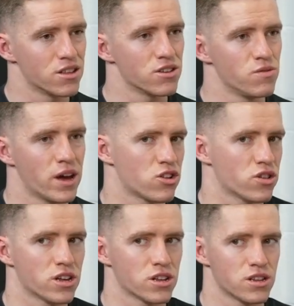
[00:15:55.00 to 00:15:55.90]
that you
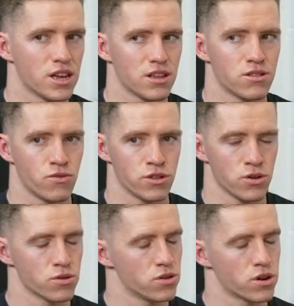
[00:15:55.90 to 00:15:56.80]
actually can get the
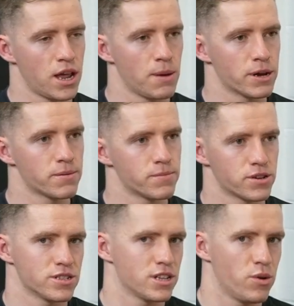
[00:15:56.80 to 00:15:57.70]
results yeah. that you're claiming
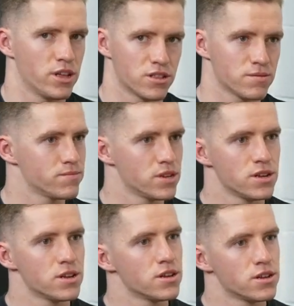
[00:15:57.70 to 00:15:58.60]
because otherwise
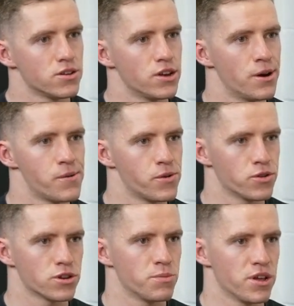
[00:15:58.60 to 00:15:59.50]
yeah,
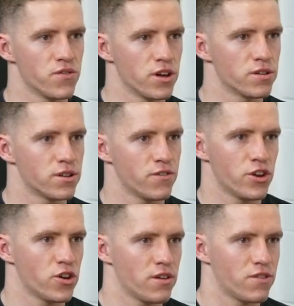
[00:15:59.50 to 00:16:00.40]
who's going to believe you? If you
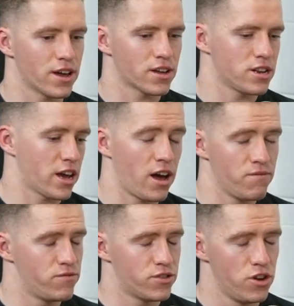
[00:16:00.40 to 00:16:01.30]
don't have like like I've
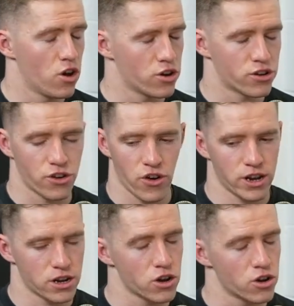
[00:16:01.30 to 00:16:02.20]
not got a degree,
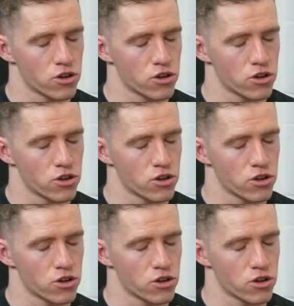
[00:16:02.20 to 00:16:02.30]
didn't go to